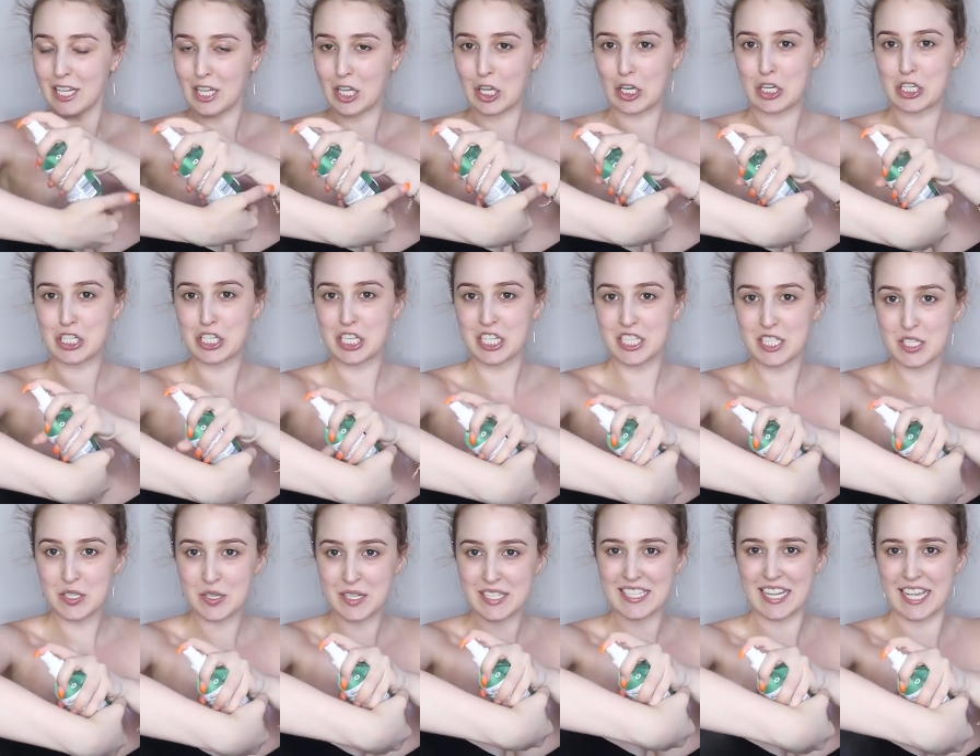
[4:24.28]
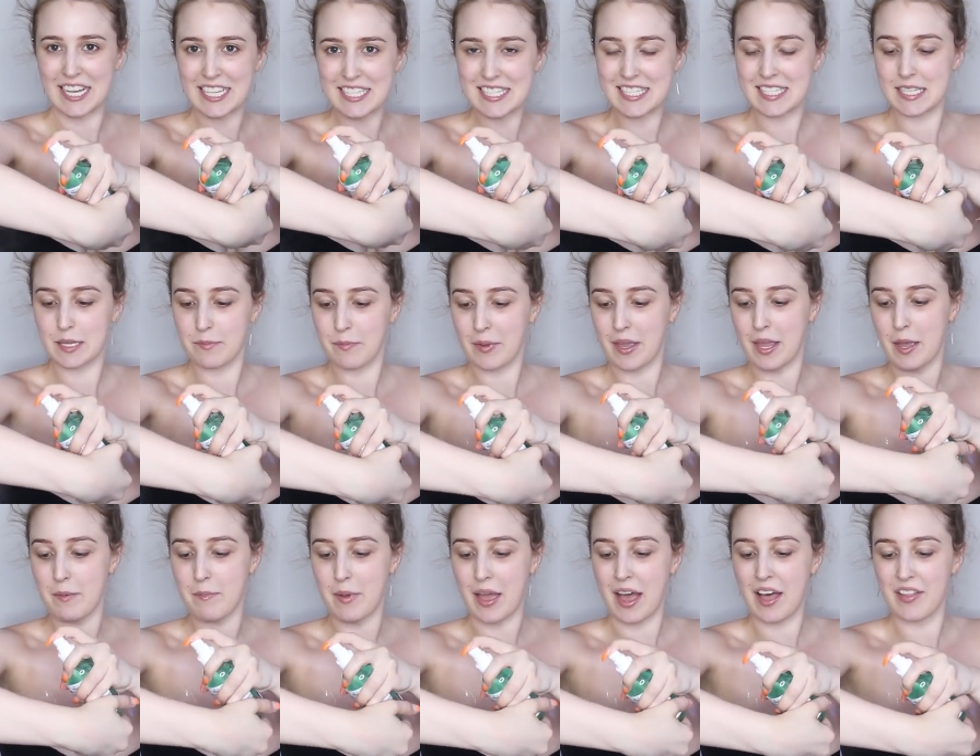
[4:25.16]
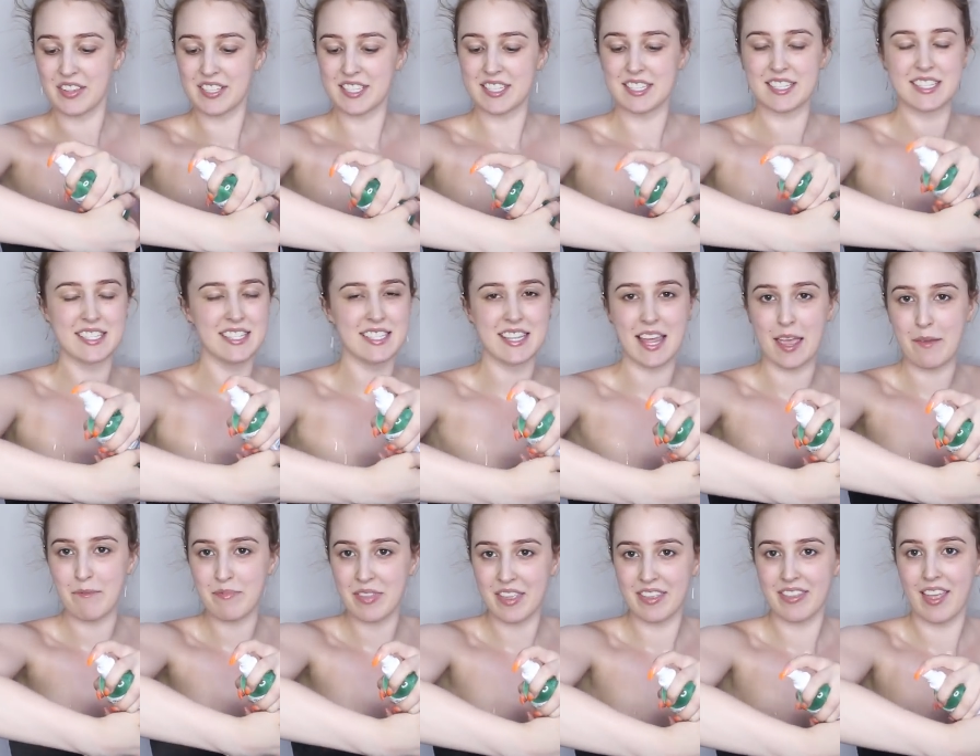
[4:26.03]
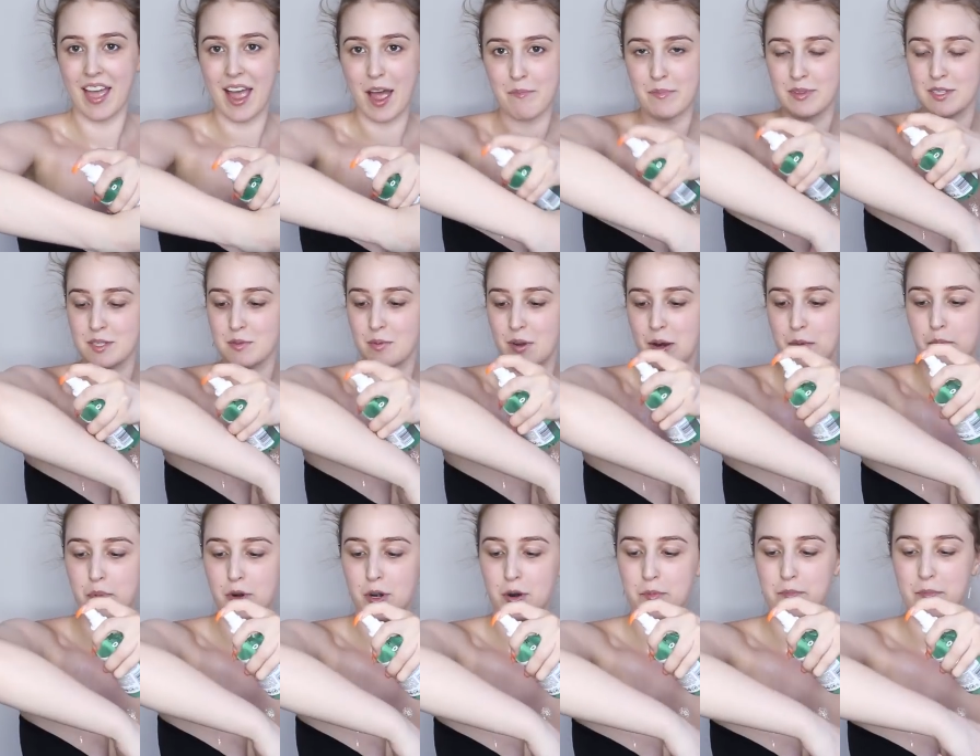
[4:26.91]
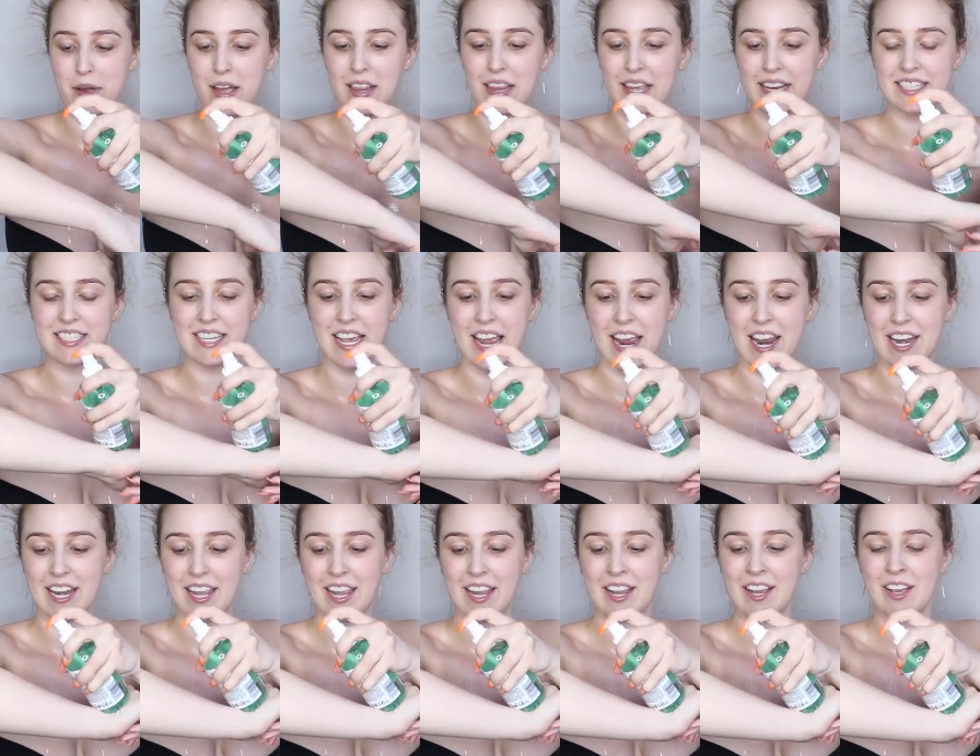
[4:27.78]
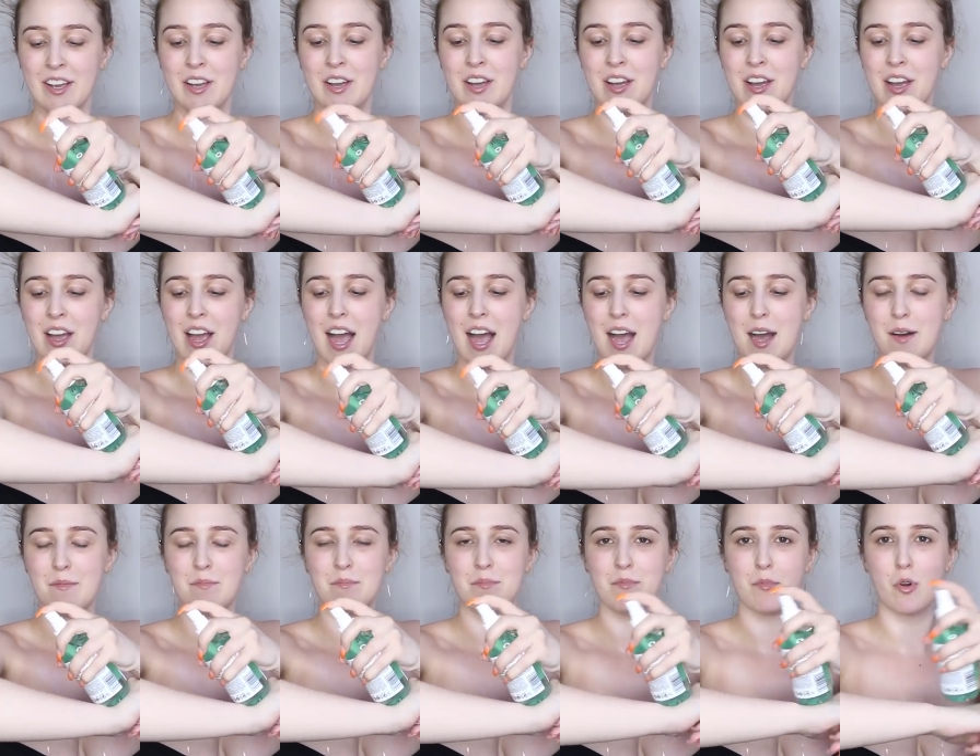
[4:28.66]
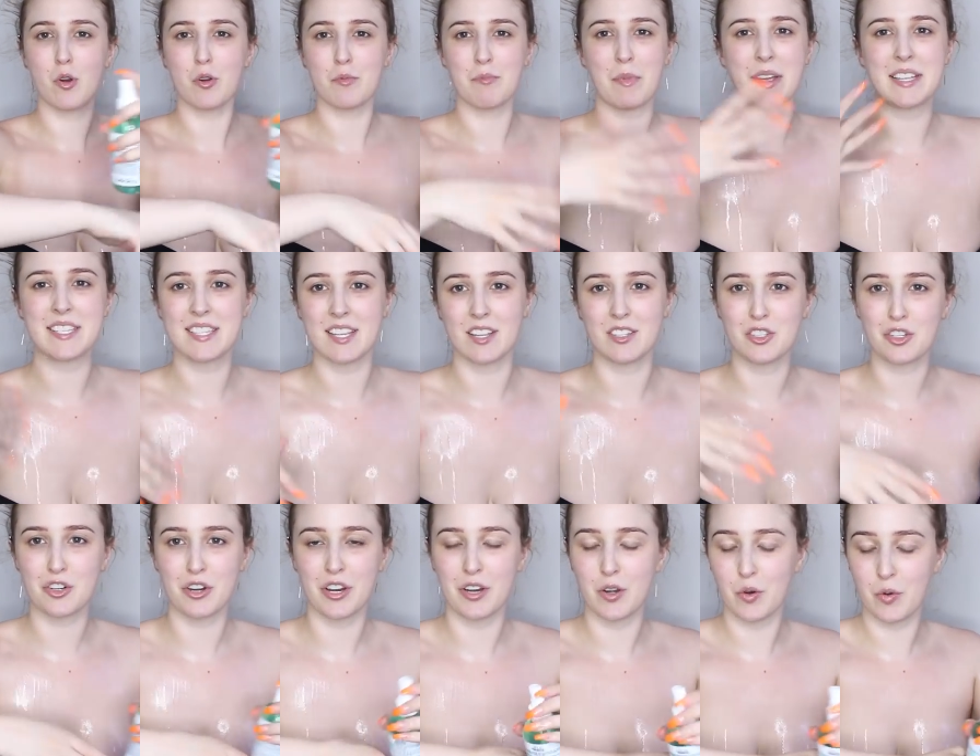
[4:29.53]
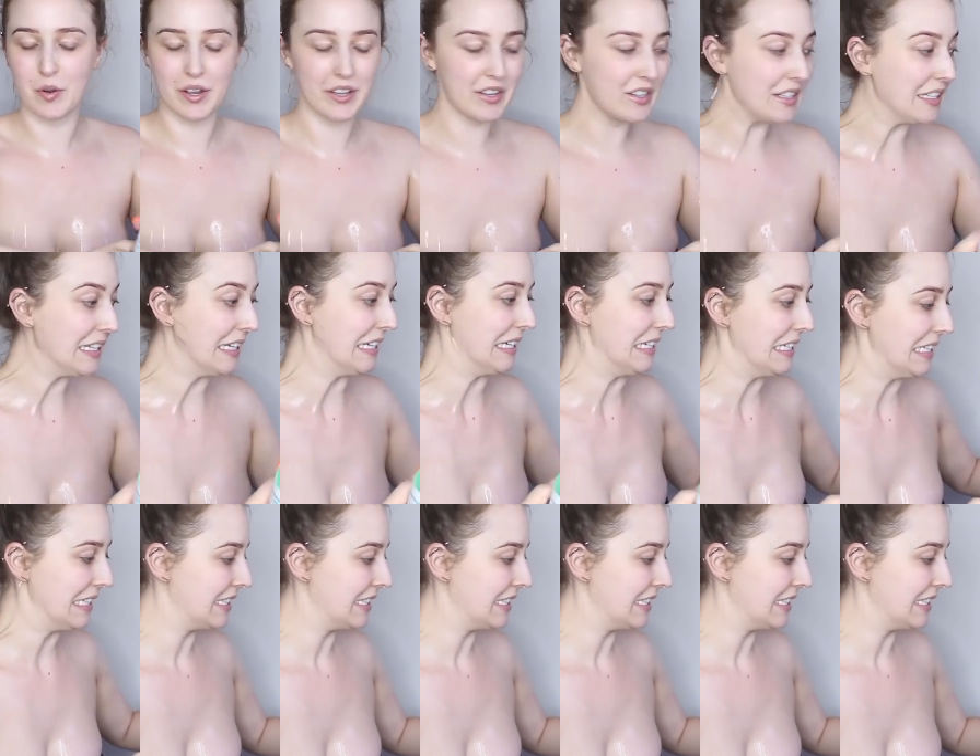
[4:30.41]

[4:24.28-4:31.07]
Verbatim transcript: lotion, so it's like slipping about. This is the same thing that happens when I put on my like tanning or my sunscreen oil.